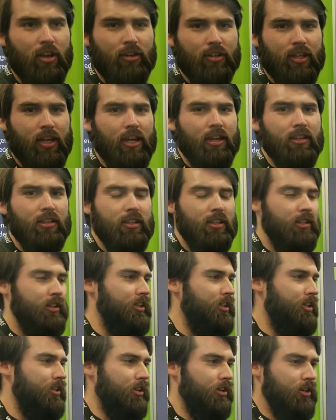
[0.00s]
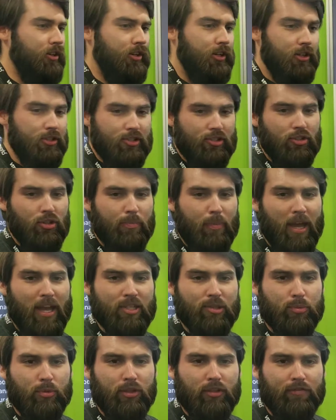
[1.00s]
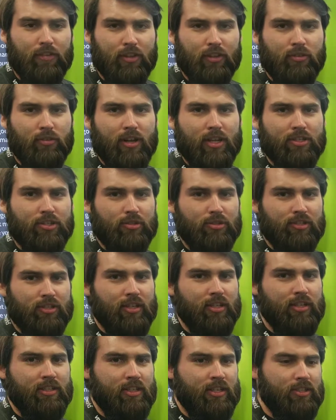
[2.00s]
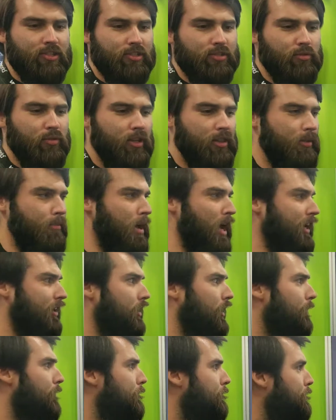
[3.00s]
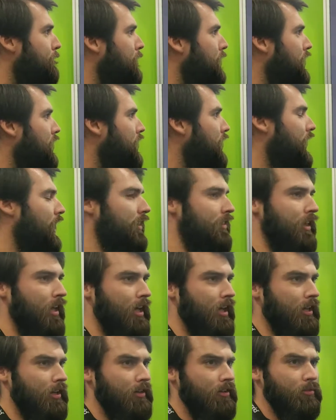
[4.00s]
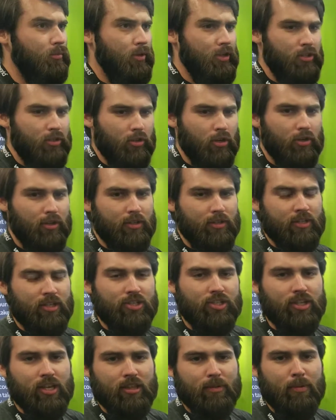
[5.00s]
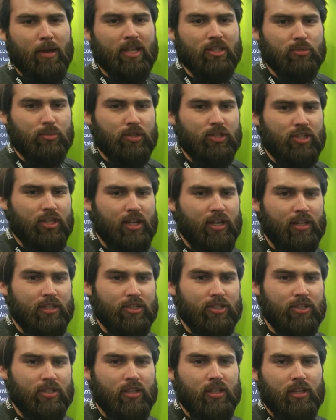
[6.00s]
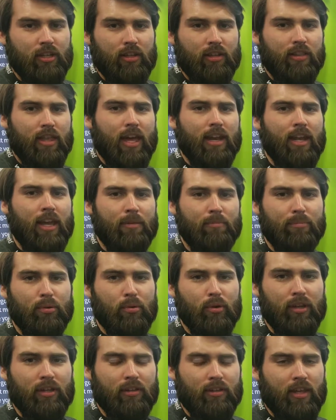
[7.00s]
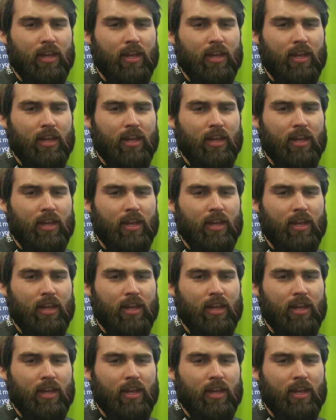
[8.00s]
okay, here's the new password for the credentials that it needs to run the backup. And then when you go to initiate the password change, that endpoint